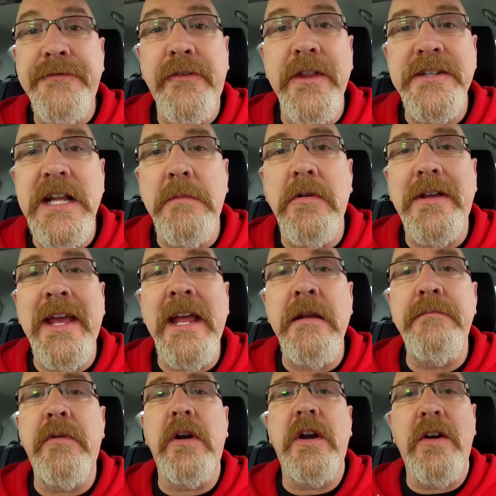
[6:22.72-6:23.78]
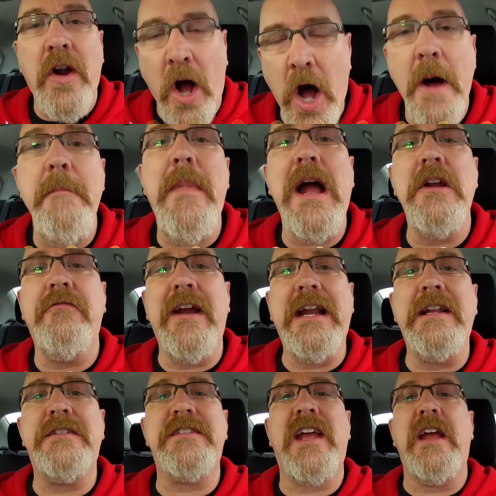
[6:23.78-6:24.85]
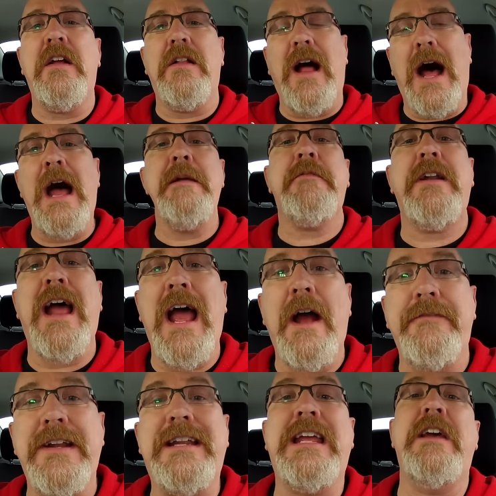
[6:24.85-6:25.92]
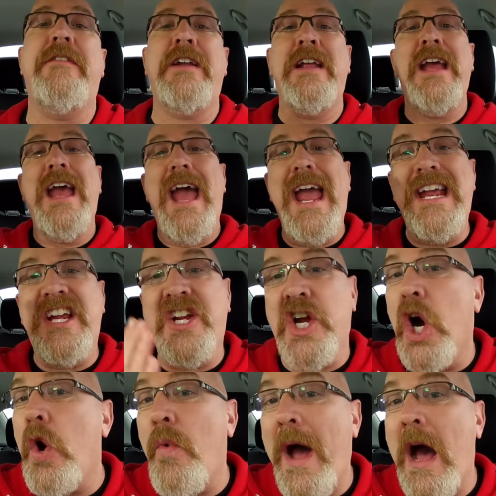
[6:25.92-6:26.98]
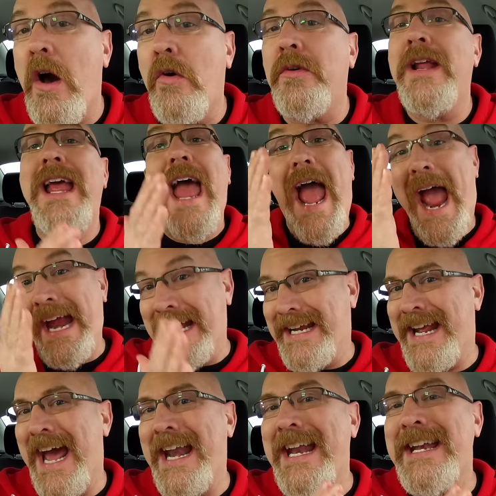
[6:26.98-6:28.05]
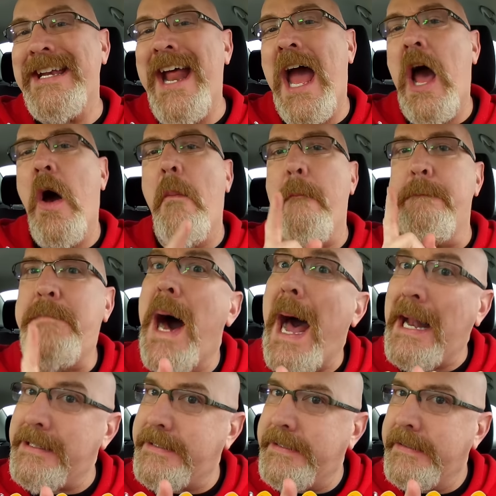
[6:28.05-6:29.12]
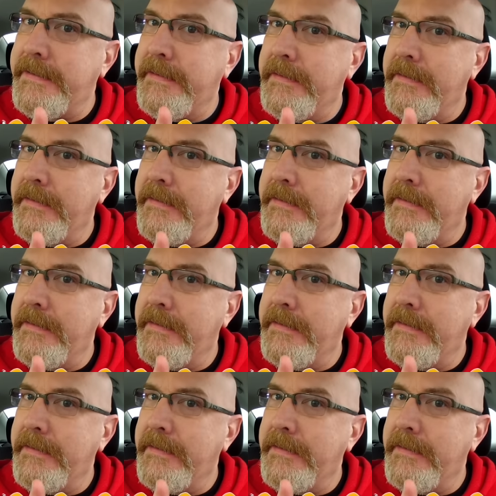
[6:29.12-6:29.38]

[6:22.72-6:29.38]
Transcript: for the Double King Burger, on my rating scale, I'm gonna have to give it a go out and get it now, but